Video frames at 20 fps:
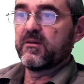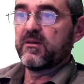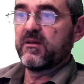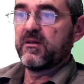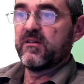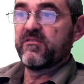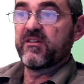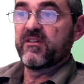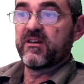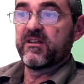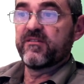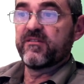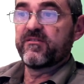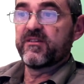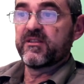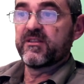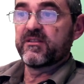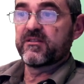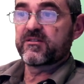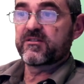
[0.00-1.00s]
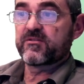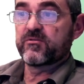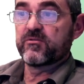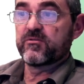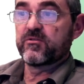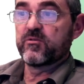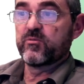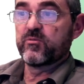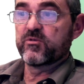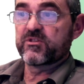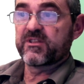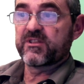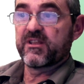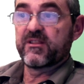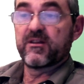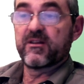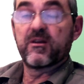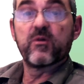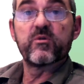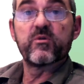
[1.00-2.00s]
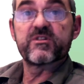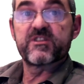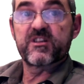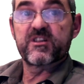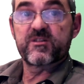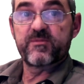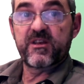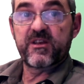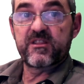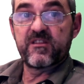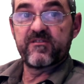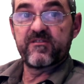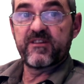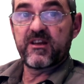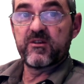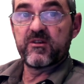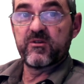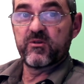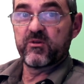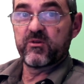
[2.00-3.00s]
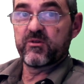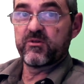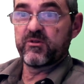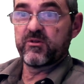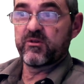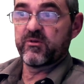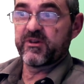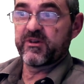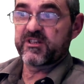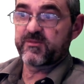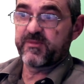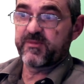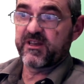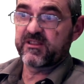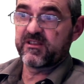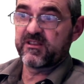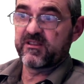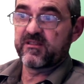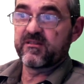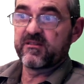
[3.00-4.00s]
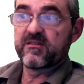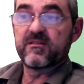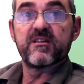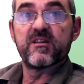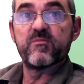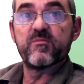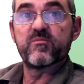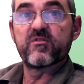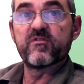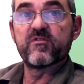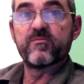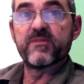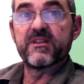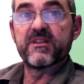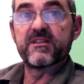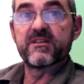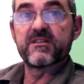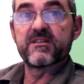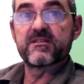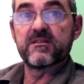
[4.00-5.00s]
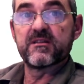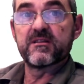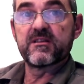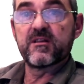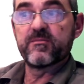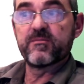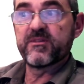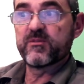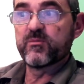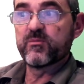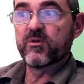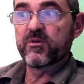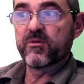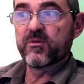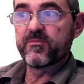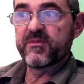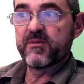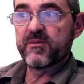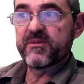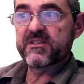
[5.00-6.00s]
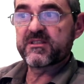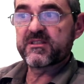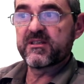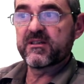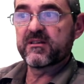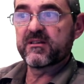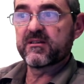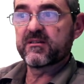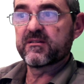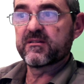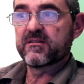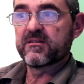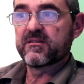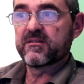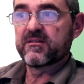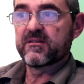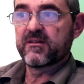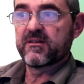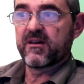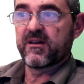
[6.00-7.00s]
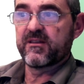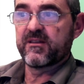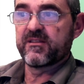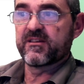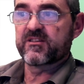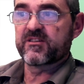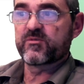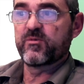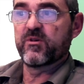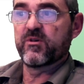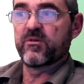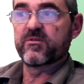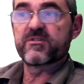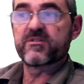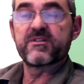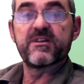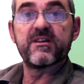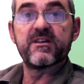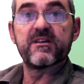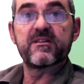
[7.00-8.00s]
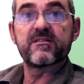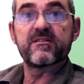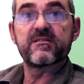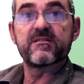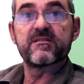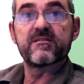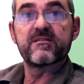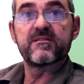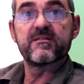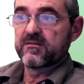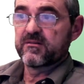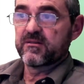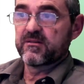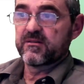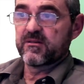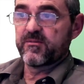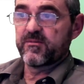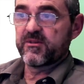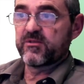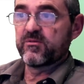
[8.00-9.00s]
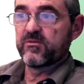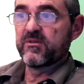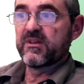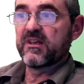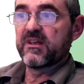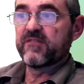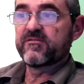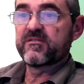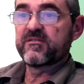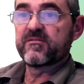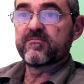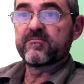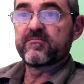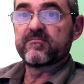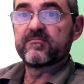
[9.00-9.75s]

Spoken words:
even if it's almost at the lowest expected value, you know, expected improvement is a little bit more optimistic, and it explores here, a bit to the left.